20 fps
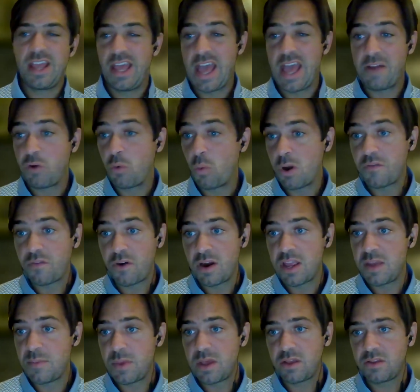in every one of
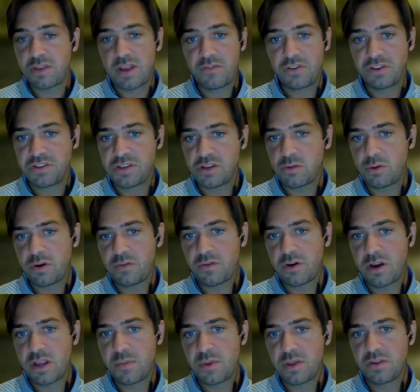our emails, every single
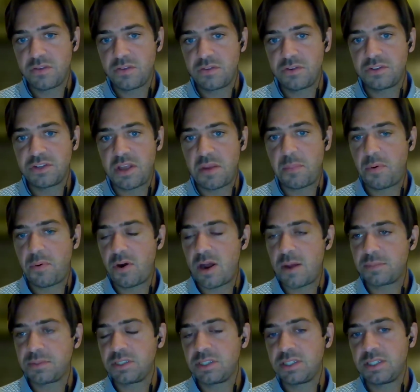one of our emails, there's a
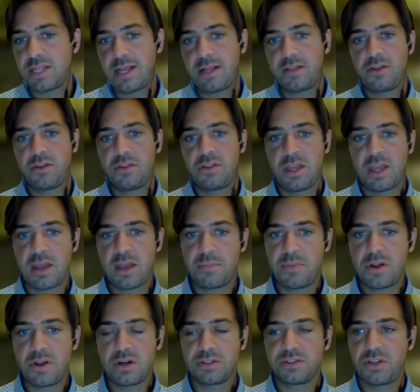prompt to download the
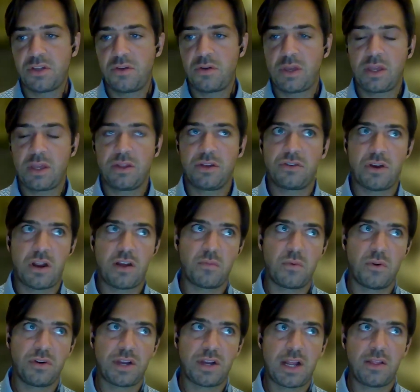app there, so you can
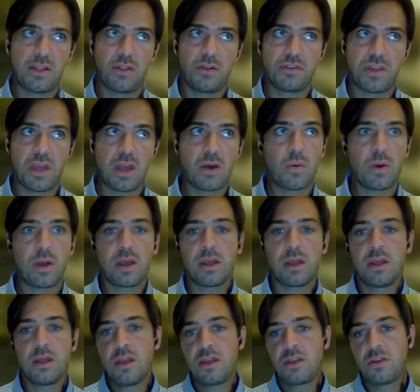drive more downloads that
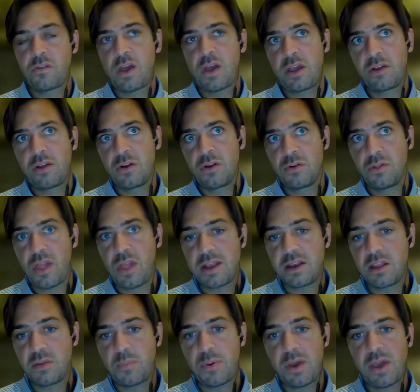way. You've got your own
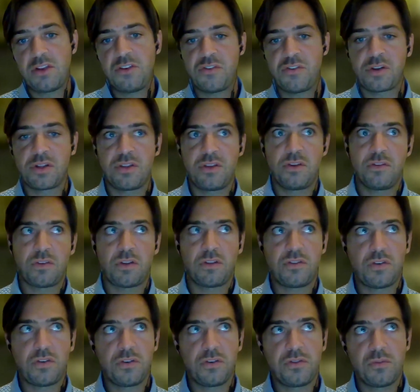landing page you can use
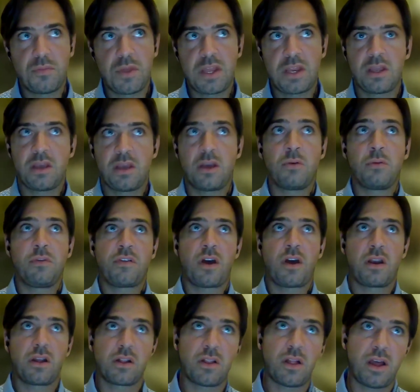on social media.
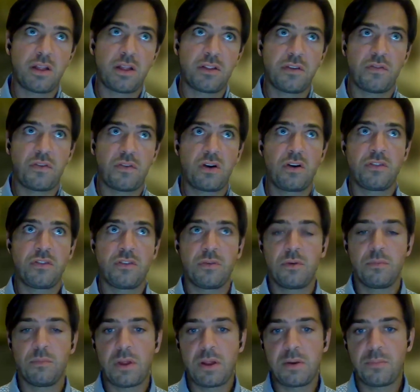We've got a client of ours
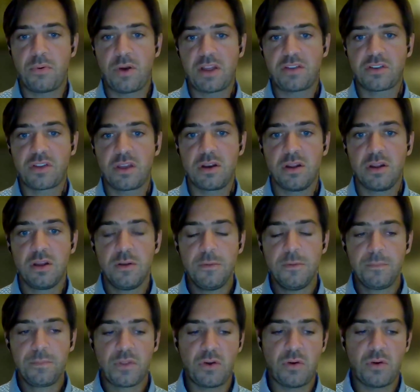in Prescott
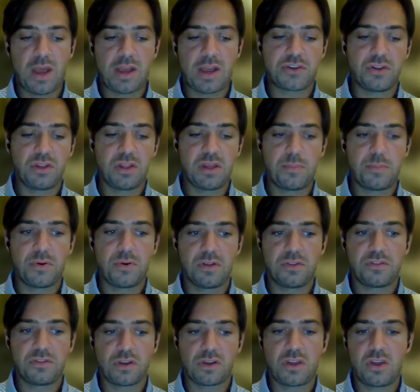who actually
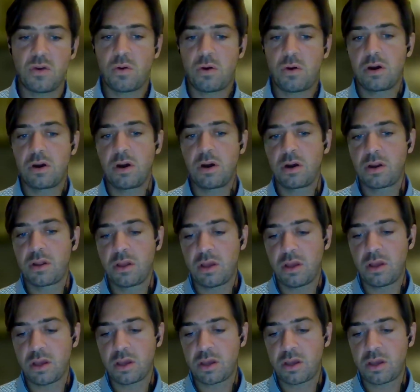puts a QR